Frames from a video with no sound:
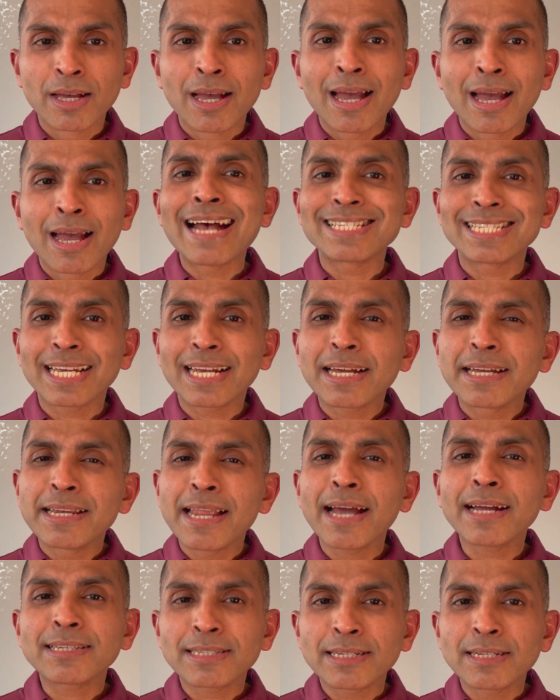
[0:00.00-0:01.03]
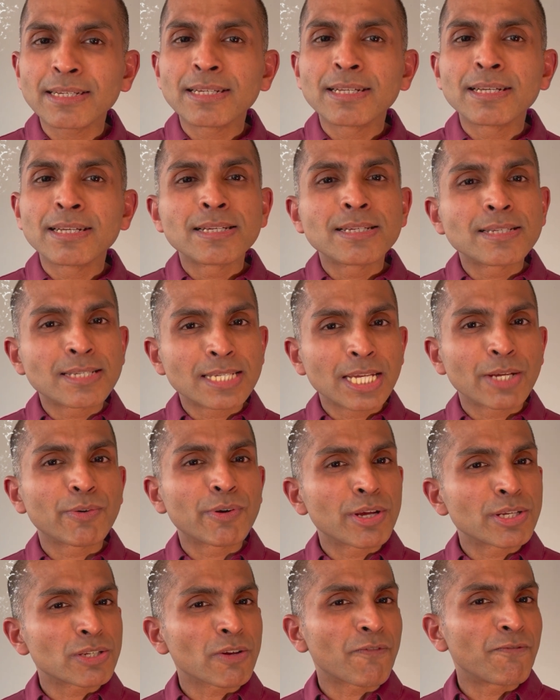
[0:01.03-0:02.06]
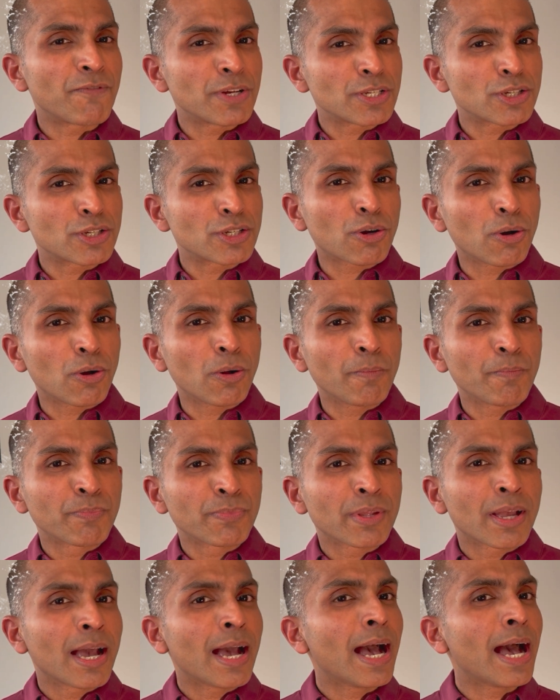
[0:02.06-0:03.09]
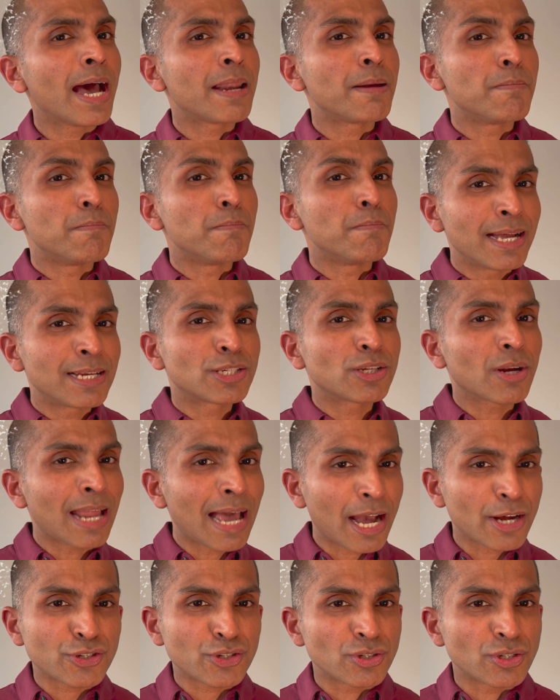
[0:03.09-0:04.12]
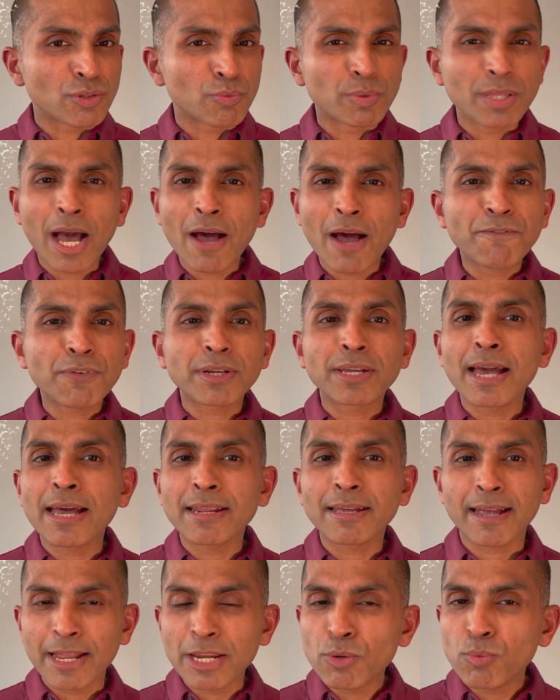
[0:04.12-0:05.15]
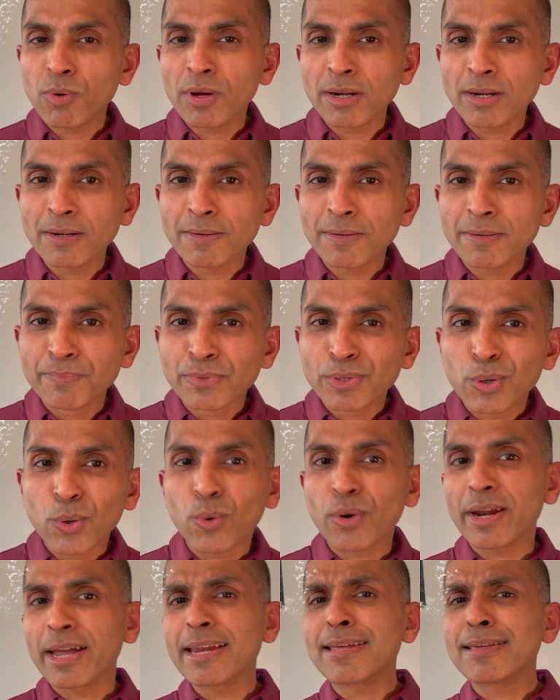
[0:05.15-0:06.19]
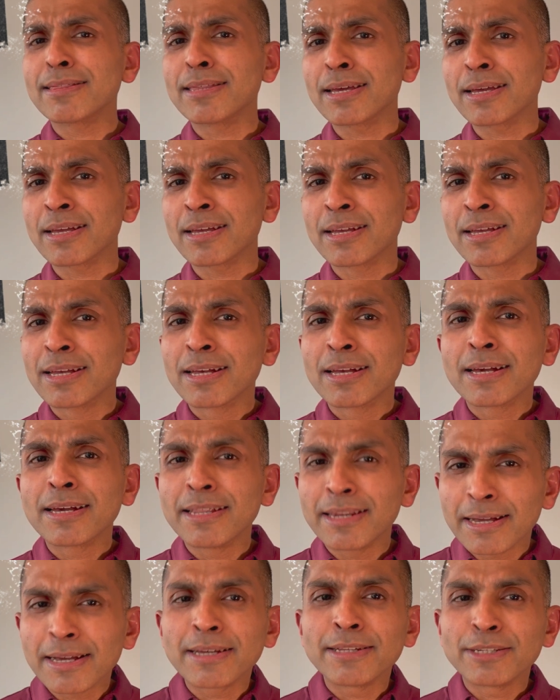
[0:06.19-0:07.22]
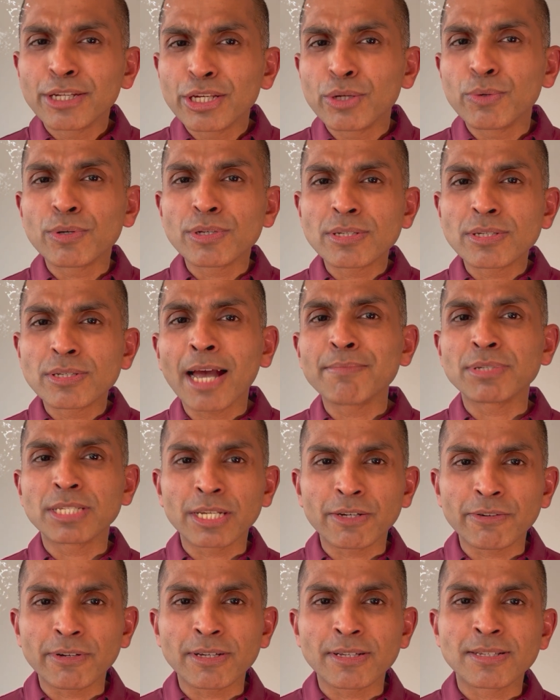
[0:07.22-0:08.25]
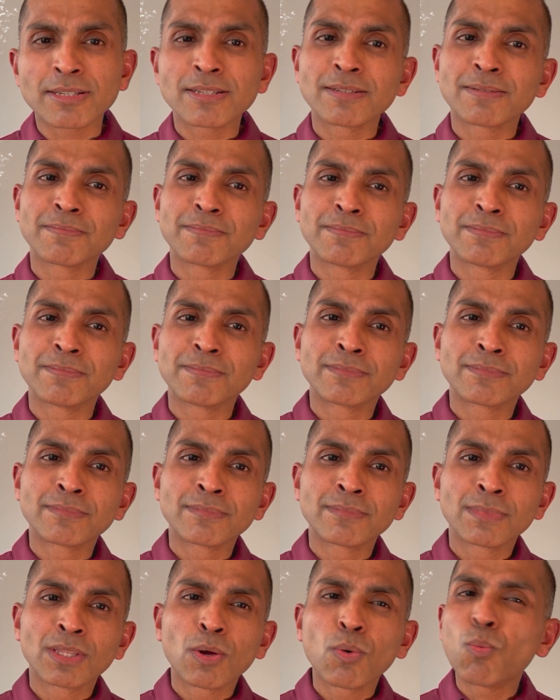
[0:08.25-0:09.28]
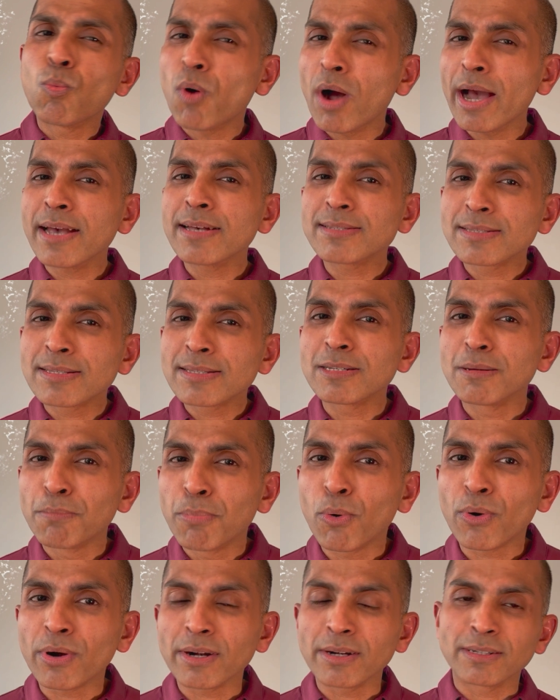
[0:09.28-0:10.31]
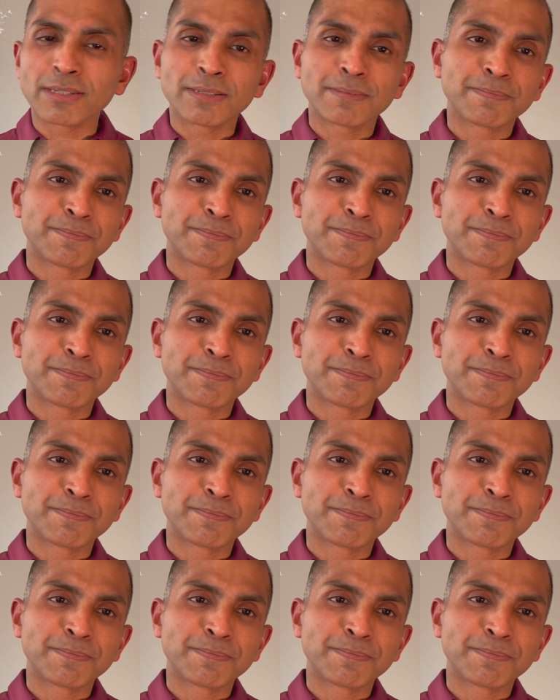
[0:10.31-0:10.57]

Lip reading: as a connected series of physical and mental actions without forgetting anyone or anything in a continuous time series. Why is this important?